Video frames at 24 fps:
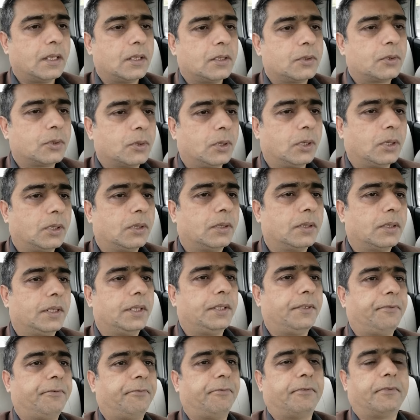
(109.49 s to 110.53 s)
So
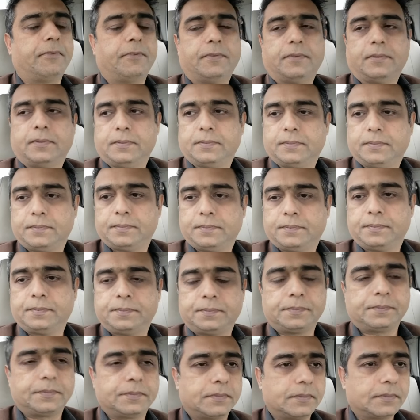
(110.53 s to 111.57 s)
if
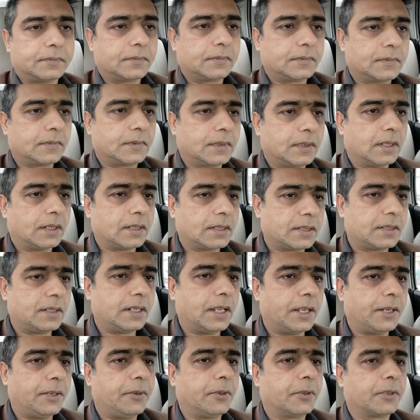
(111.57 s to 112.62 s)
a
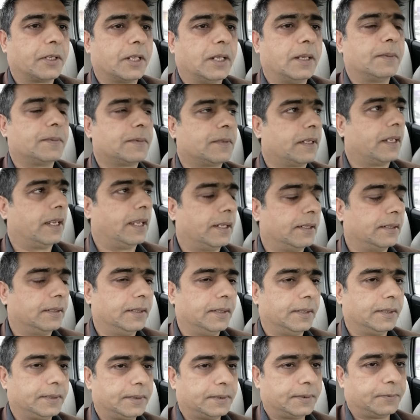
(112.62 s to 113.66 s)
scenario comes like
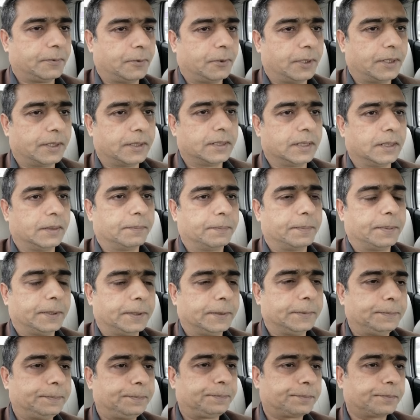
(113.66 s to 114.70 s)
this, for
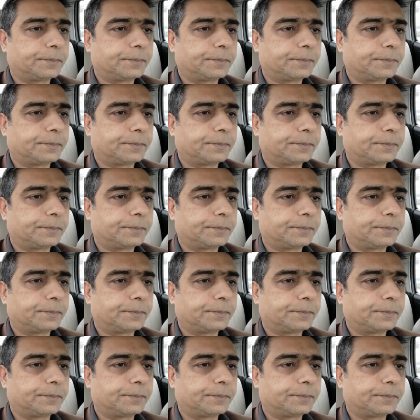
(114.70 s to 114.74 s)
example,